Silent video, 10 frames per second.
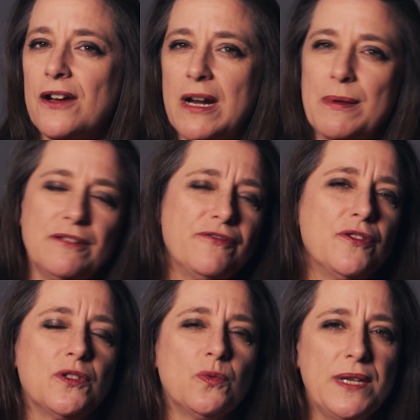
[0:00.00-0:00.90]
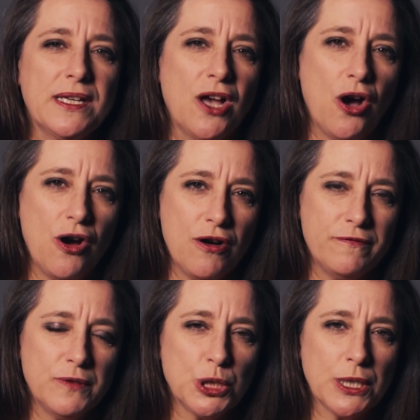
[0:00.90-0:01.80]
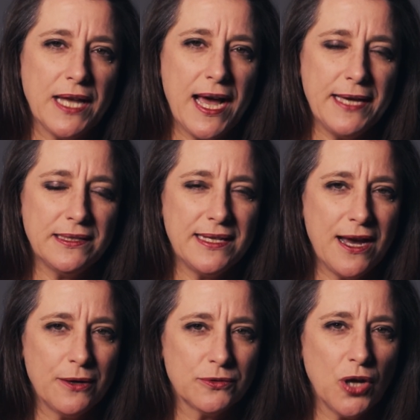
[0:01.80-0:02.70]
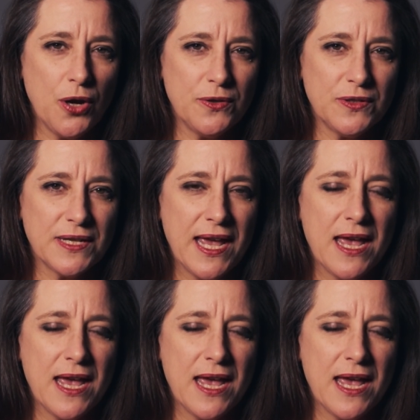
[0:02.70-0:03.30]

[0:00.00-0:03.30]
right about the first week of July. See how it goes.